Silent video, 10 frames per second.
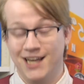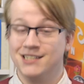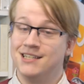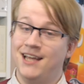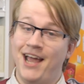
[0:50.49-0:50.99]

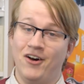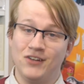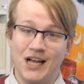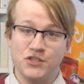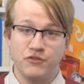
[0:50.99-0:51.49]
And today on
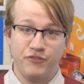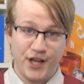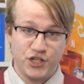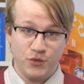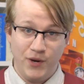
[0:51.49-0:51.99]
Glass
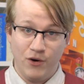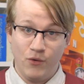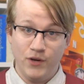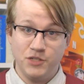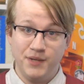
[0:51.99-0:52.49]
Reflection, we are
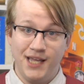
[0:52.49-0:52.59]
going to be